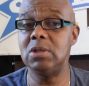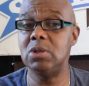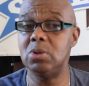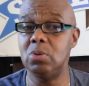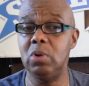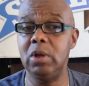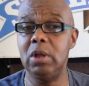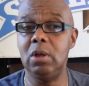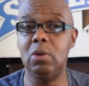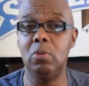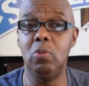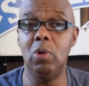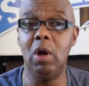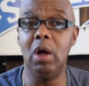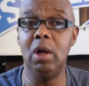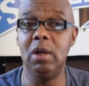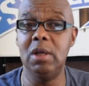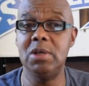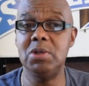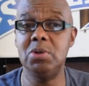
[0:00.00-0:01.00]
20 to
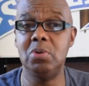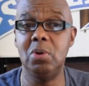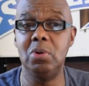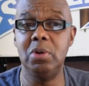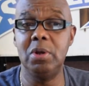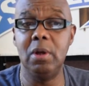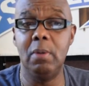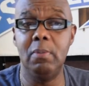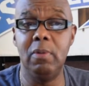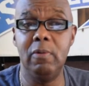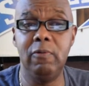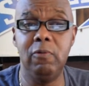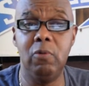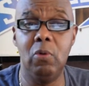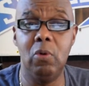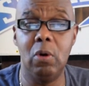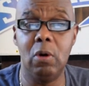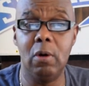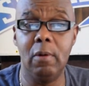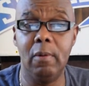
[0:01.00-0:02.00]
1. Let's throw the number
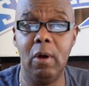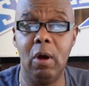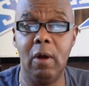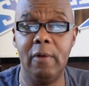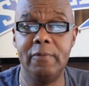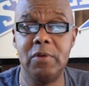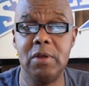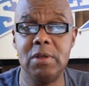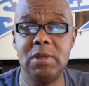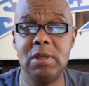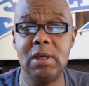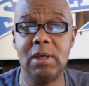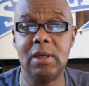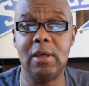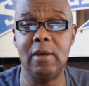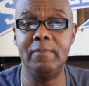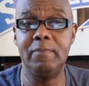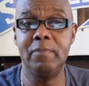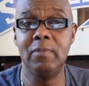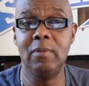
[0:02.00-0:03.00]
4 off the ticket.